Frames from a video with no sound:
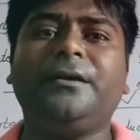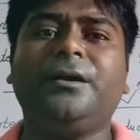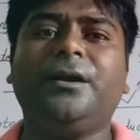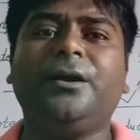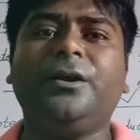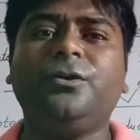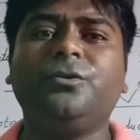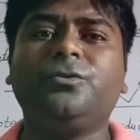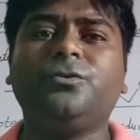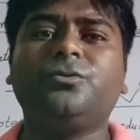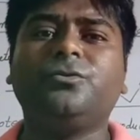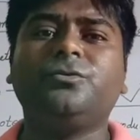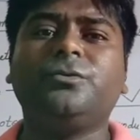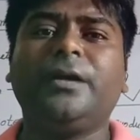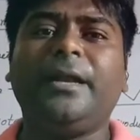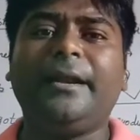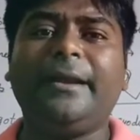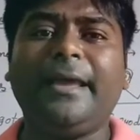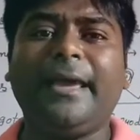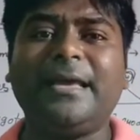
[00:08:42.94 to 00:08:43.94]
due to
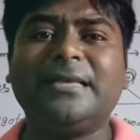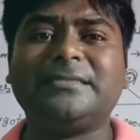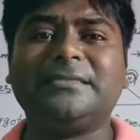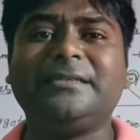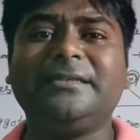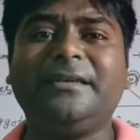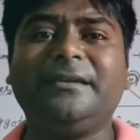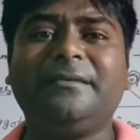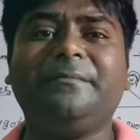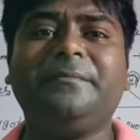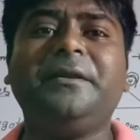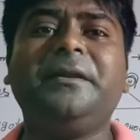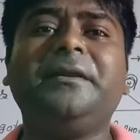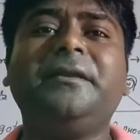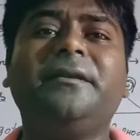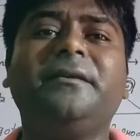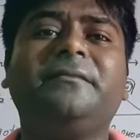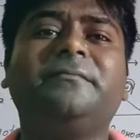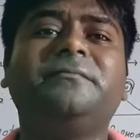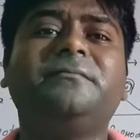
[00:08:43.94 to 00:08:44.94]
that acidic
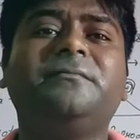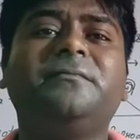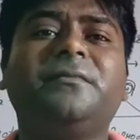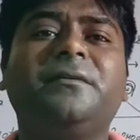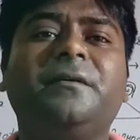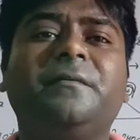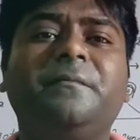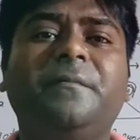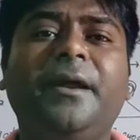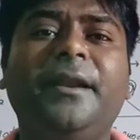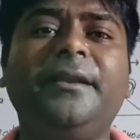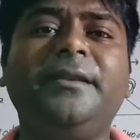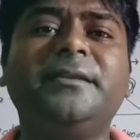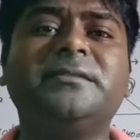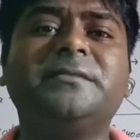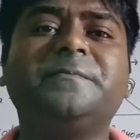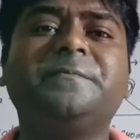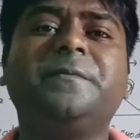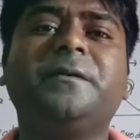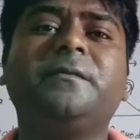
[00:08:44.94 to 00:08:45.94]
medium, many
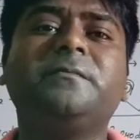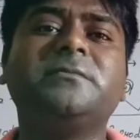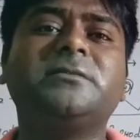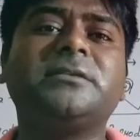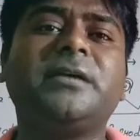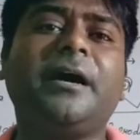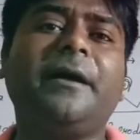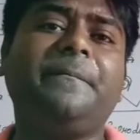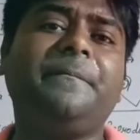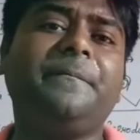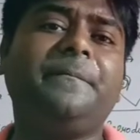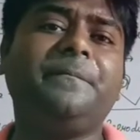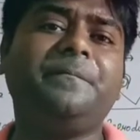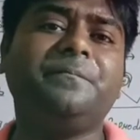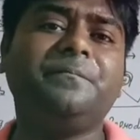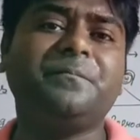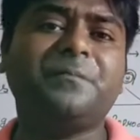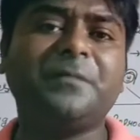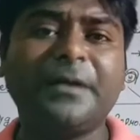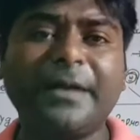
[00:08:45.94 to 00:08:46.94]
sperms are
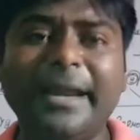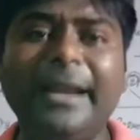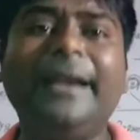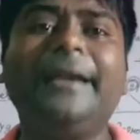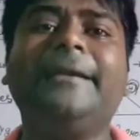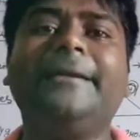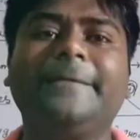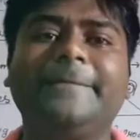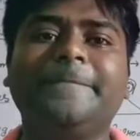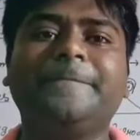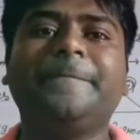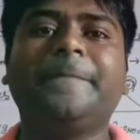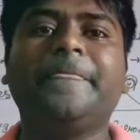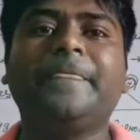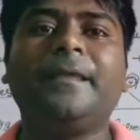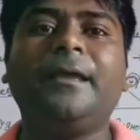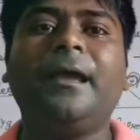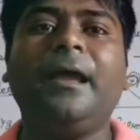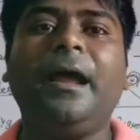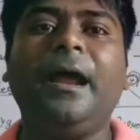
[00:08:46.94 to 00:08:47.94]
killed,
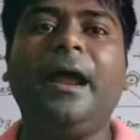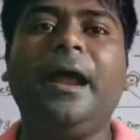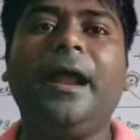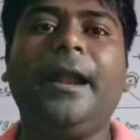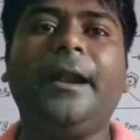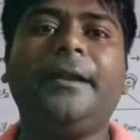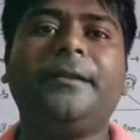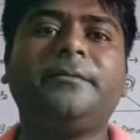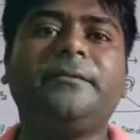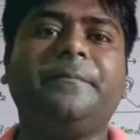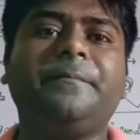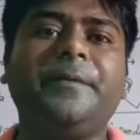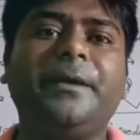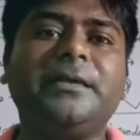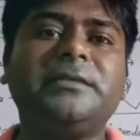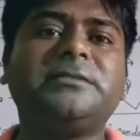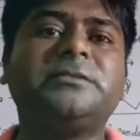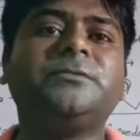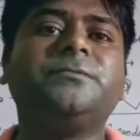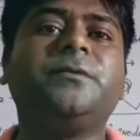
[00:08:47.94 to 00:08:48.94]
and the
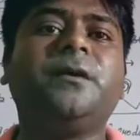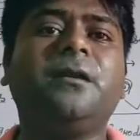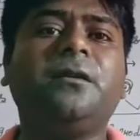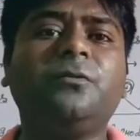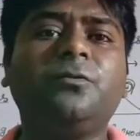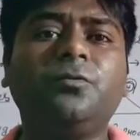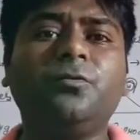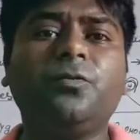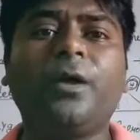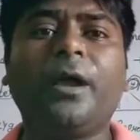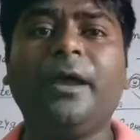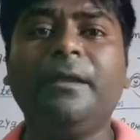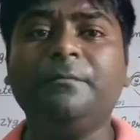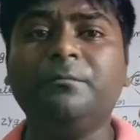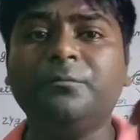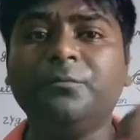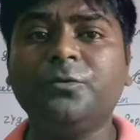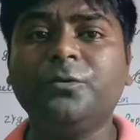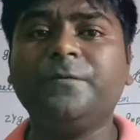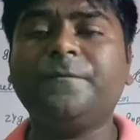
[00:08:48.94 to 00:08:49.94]
best one who
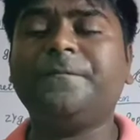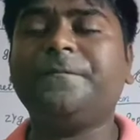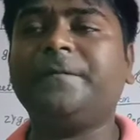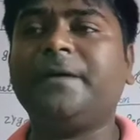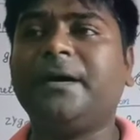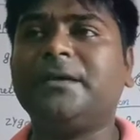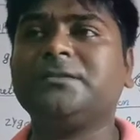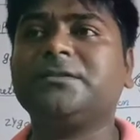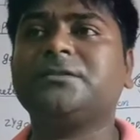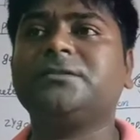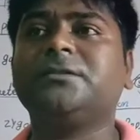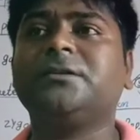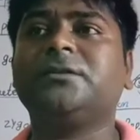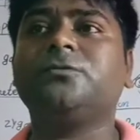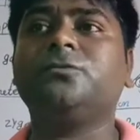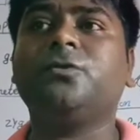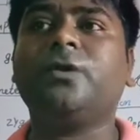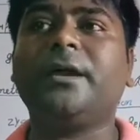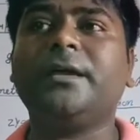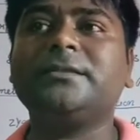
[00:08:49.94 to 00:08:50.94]
can move faster,
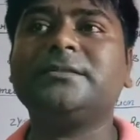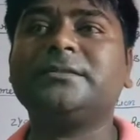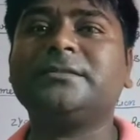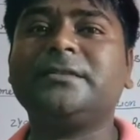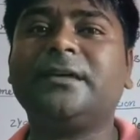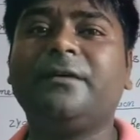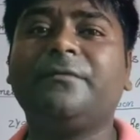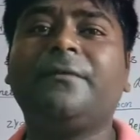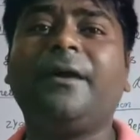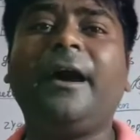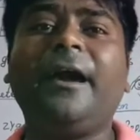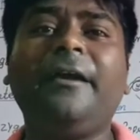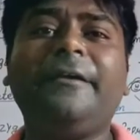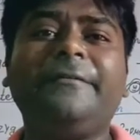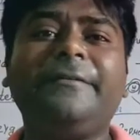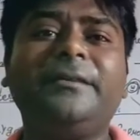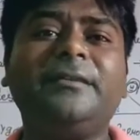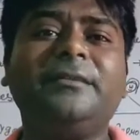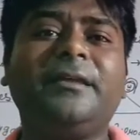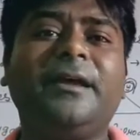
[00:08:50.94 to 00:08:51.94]
who can
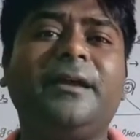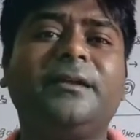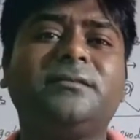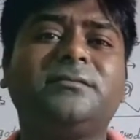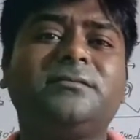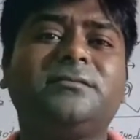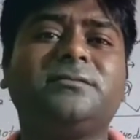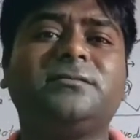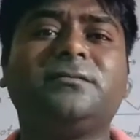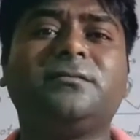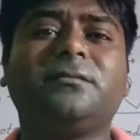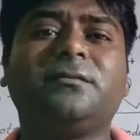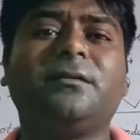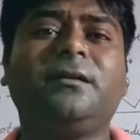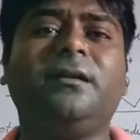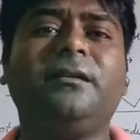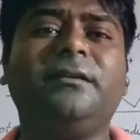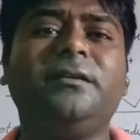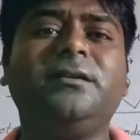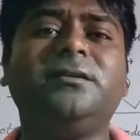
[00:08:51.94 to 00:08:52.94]
survive in that
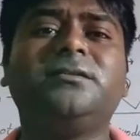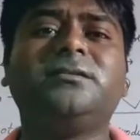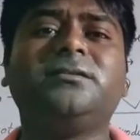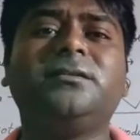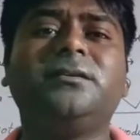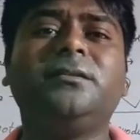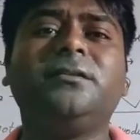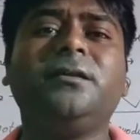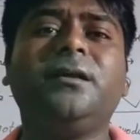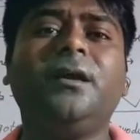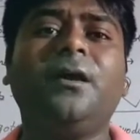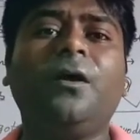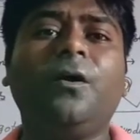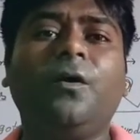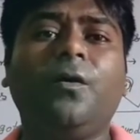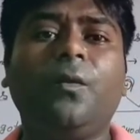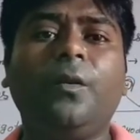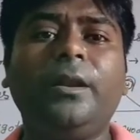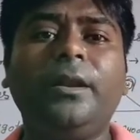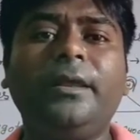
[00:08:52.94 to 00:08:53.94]
condition,
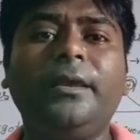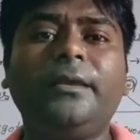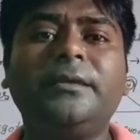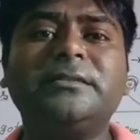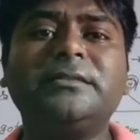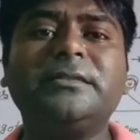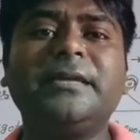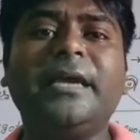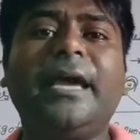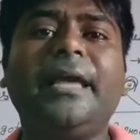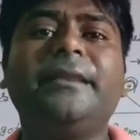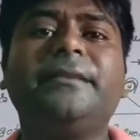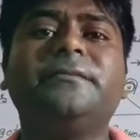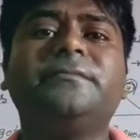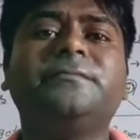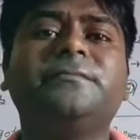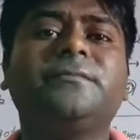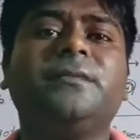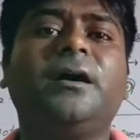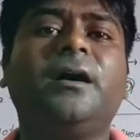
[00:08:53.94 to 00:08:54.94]
only it
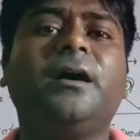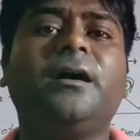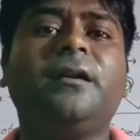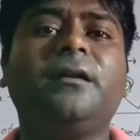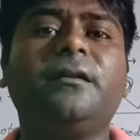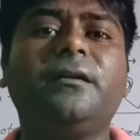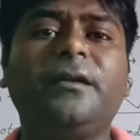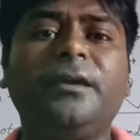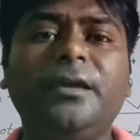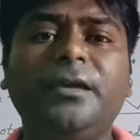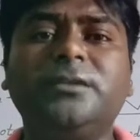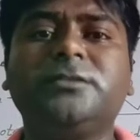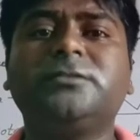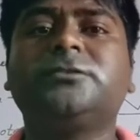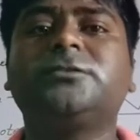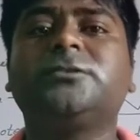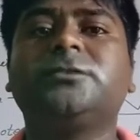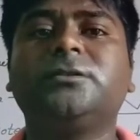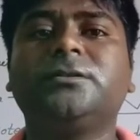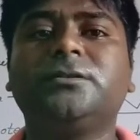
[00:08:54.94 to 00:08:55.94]
can
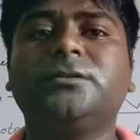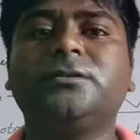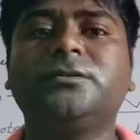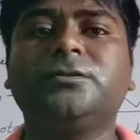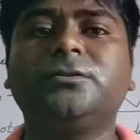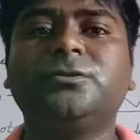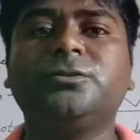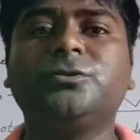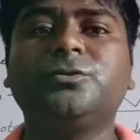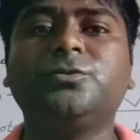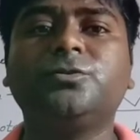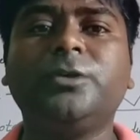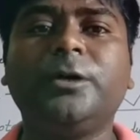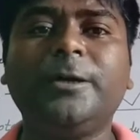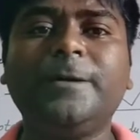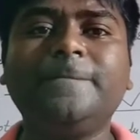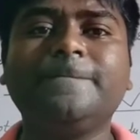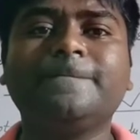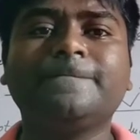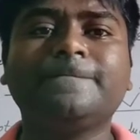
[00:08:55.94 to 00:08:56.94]
reach to
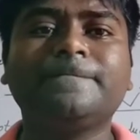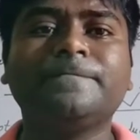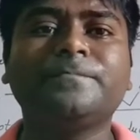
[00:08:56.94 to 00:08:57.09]
the